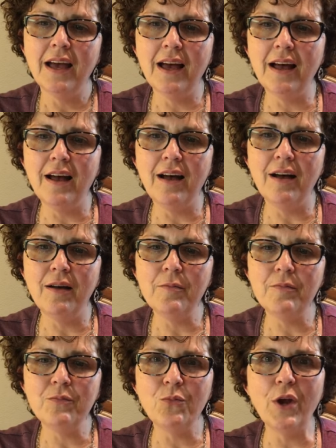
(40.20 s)
uh,
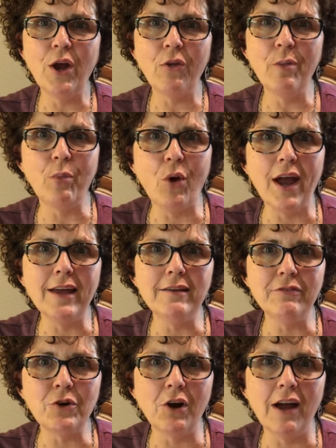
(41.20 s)
we are the bride
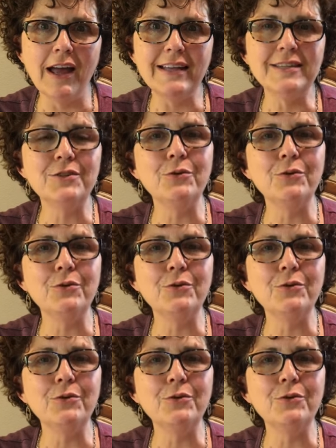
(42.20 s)
of Christ.